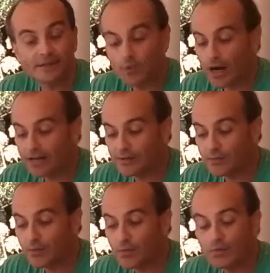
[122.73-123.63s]
someone
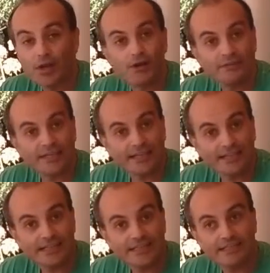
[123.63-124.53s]
who knows
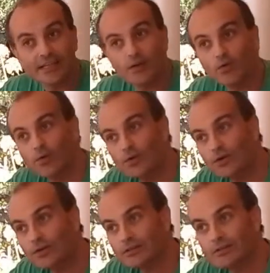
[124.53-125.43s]
English
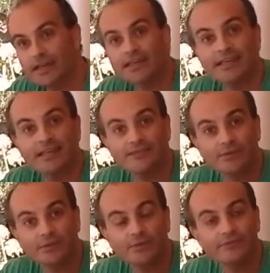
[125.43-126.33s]
or can give
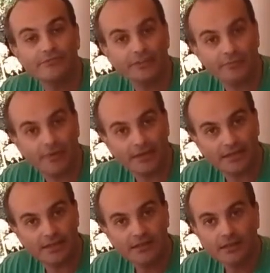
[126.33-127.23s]
you
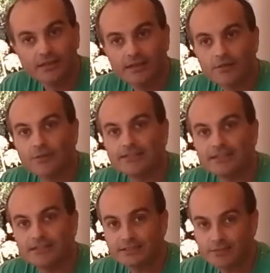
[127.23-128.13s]
feedback
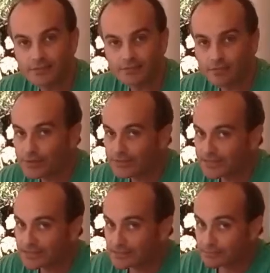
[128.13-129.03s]
with this
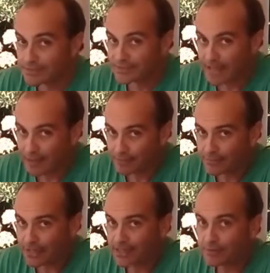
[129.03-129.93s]

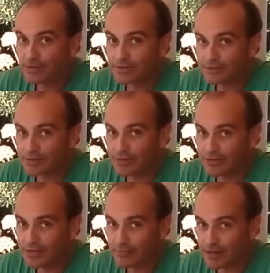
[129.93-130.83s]
step that I'm going to
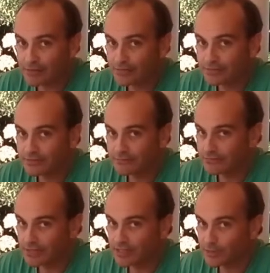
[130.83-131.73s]
talk about
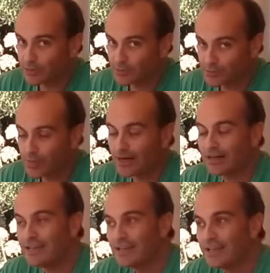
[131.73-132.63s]
in a short
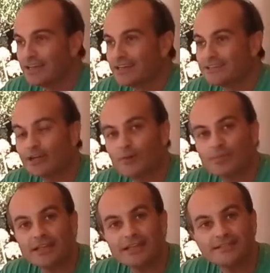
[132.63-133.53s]
while. So
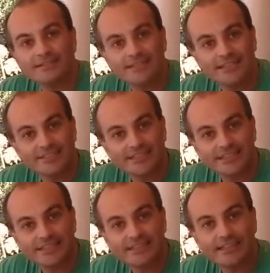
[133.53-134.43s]
please consider
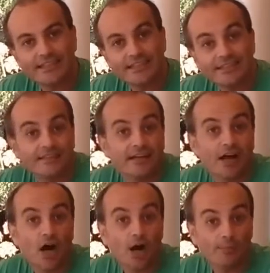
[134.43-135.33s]
it
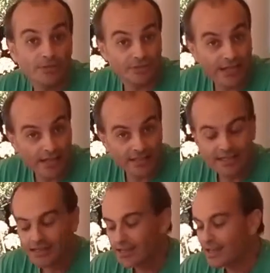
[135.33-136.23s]
optional,